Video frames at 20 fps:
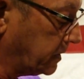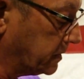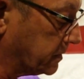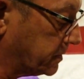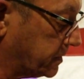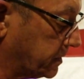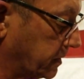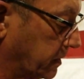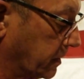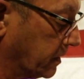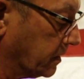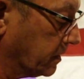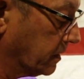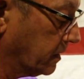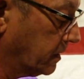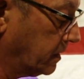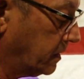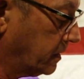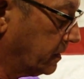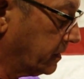to
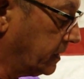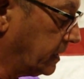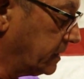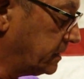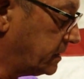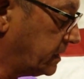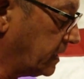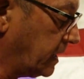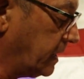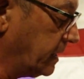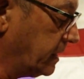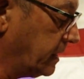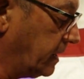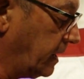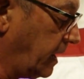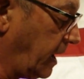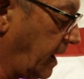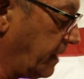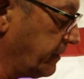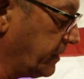consider. They say
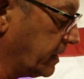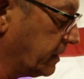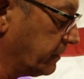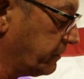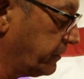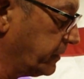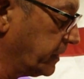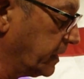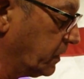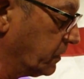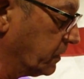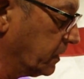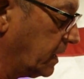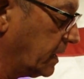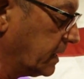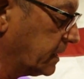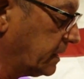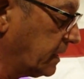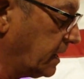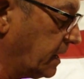that having a float
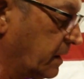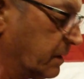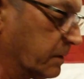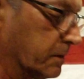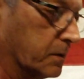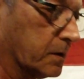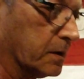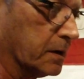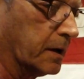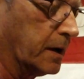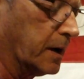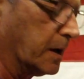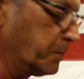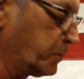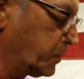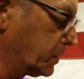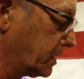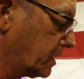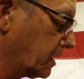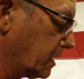like that will
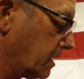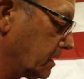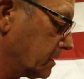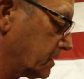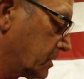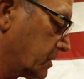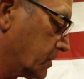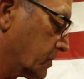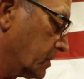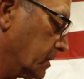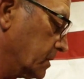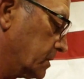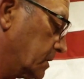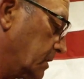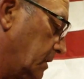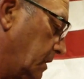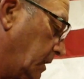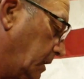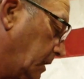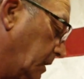help with the
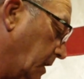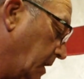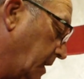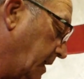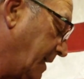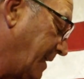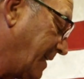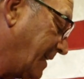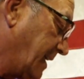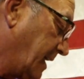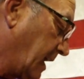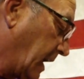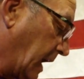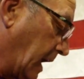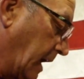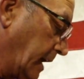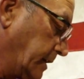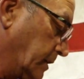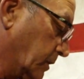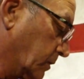concentricity.
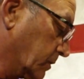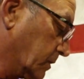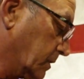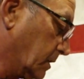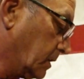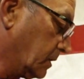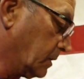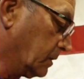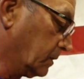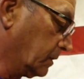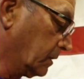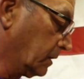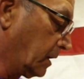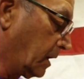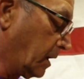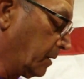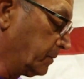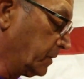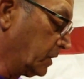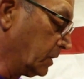I don't know.
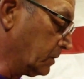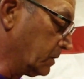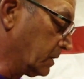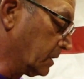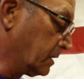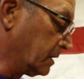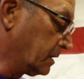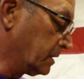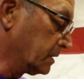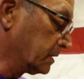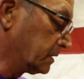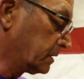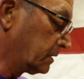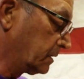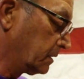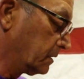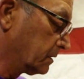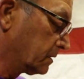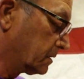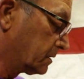I'm new to
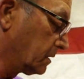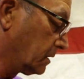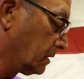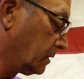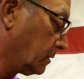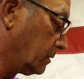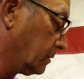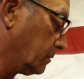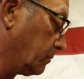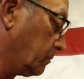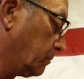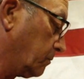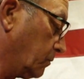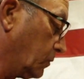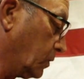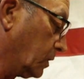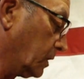this, so